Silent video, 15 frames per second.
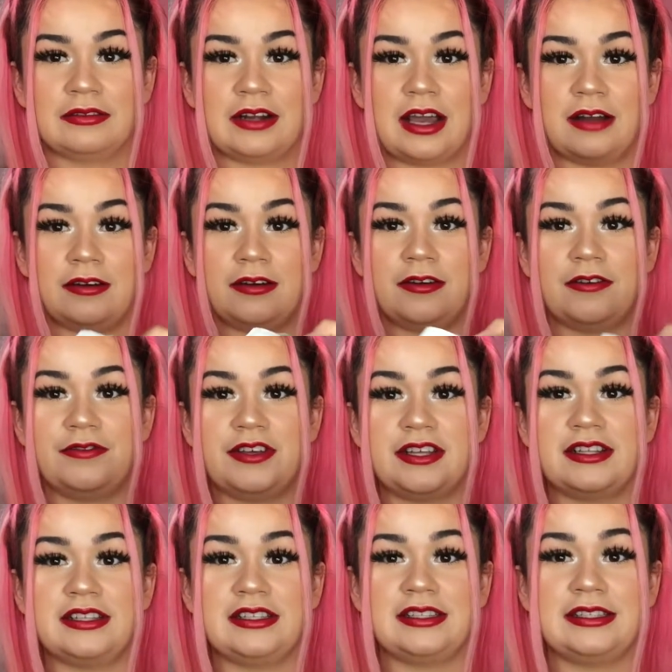I don't know if you
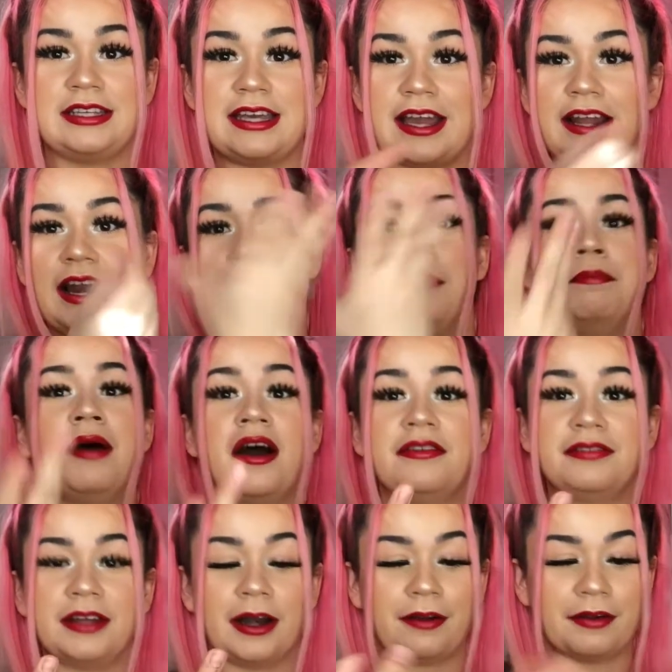can see it like
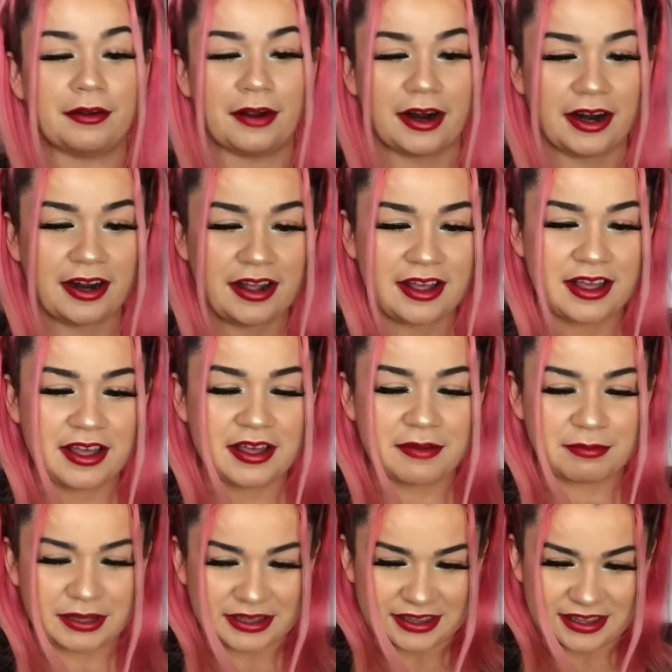puffing everywhere,
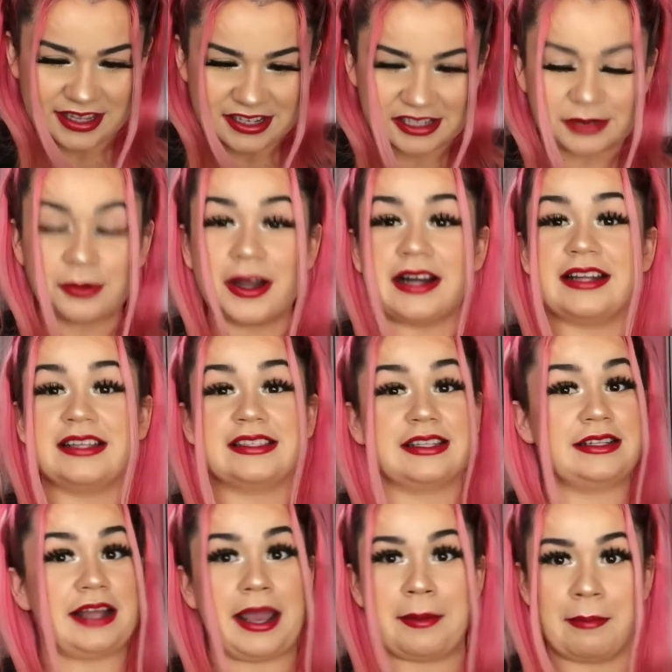but this one
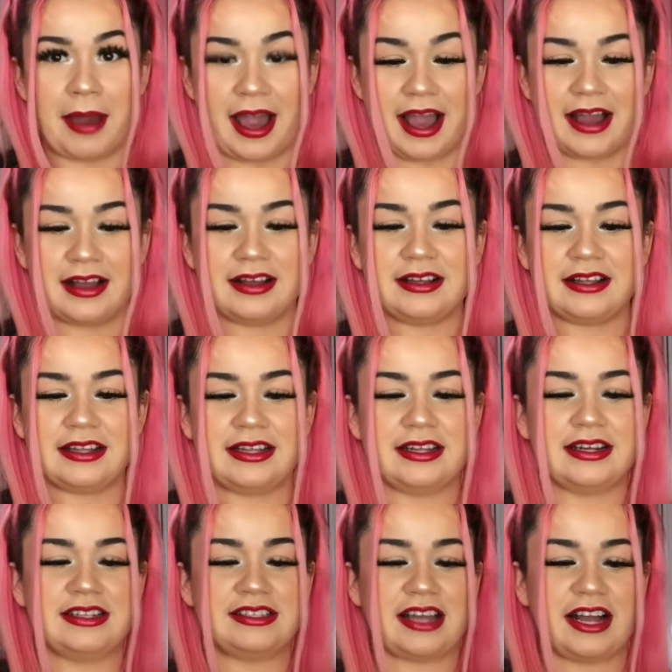isn't a bag. It
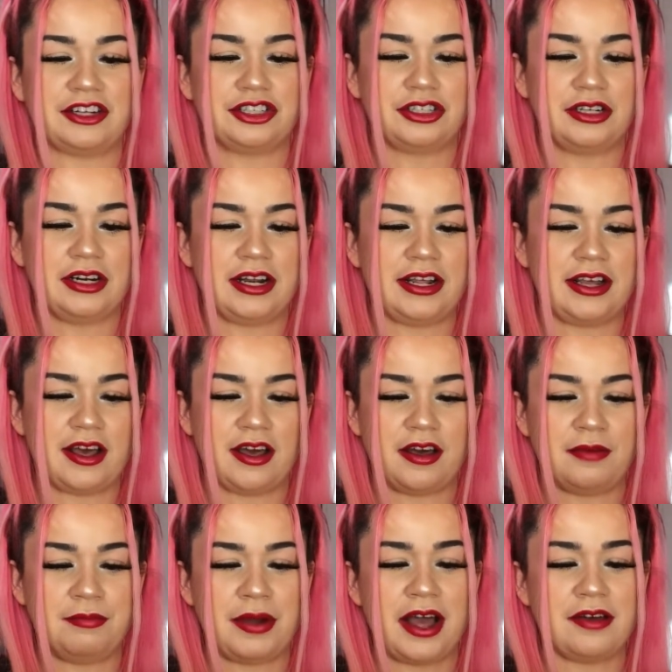is actually a
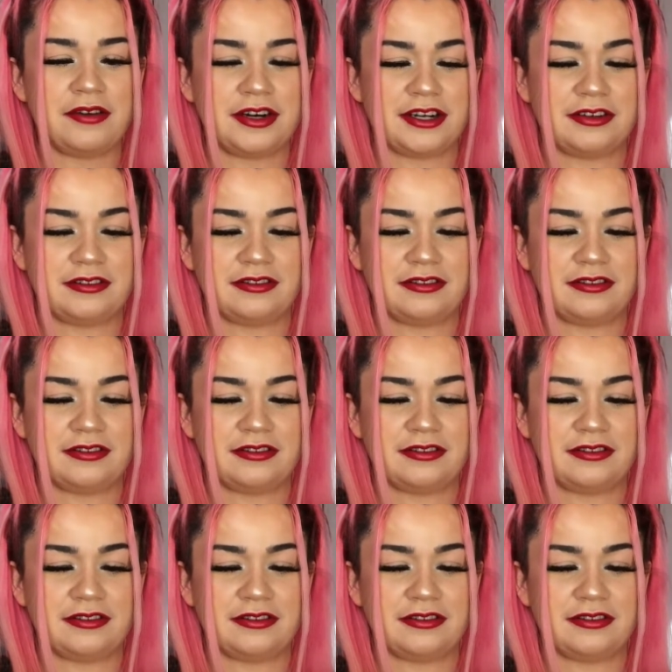powder.